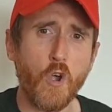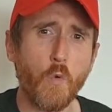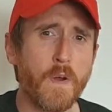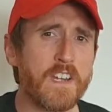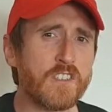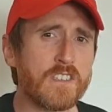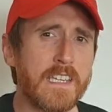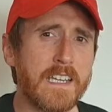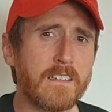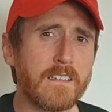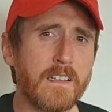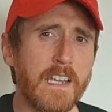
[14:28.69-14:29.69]
We just
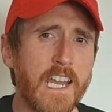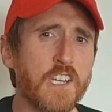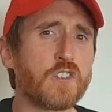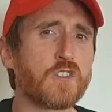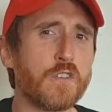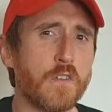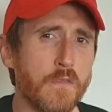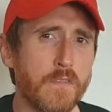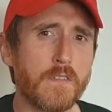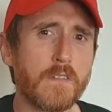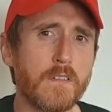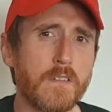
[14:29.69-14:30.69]
deal in truth.